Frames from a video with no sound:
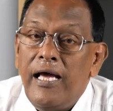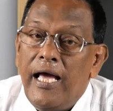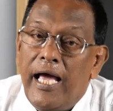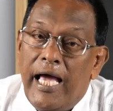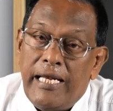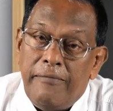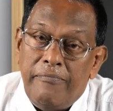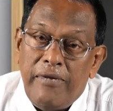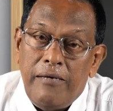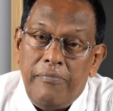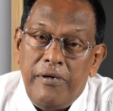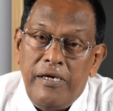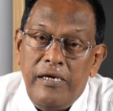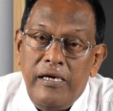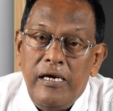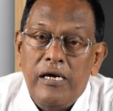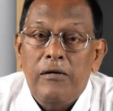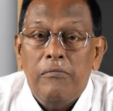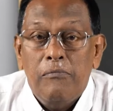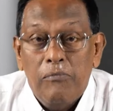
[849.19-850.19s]
and maybe
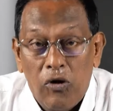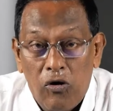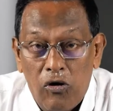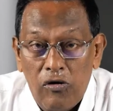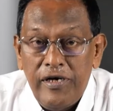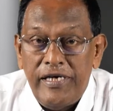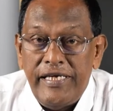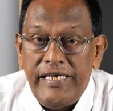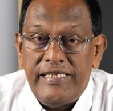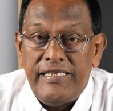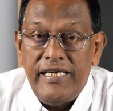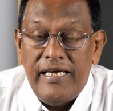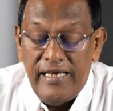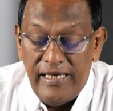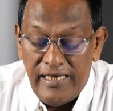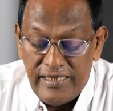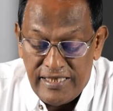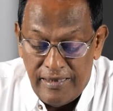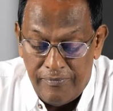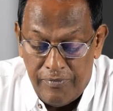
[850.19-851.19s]
more
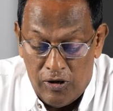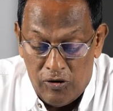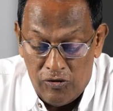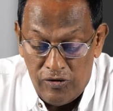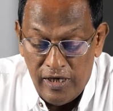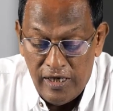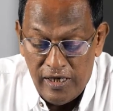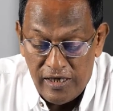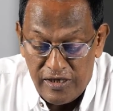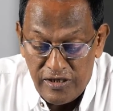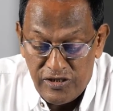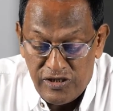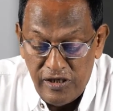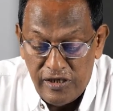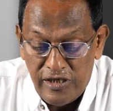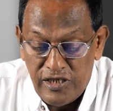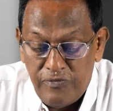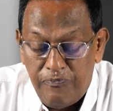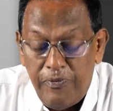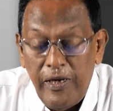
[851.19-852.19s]
details about
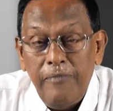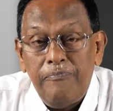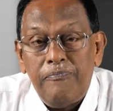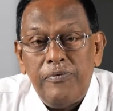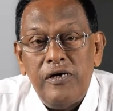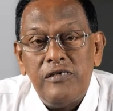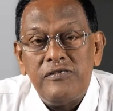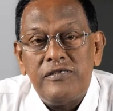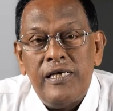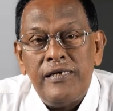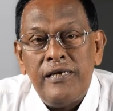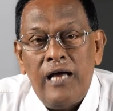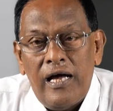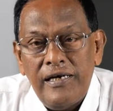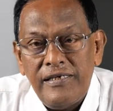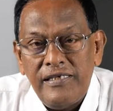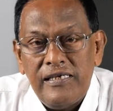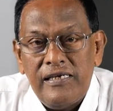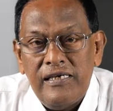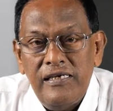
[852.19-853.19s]
research papers and
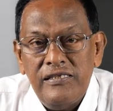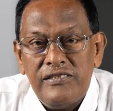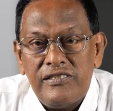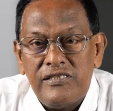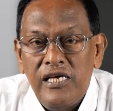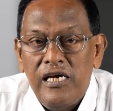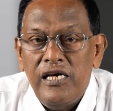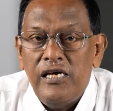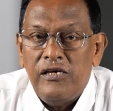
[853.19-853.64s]
articles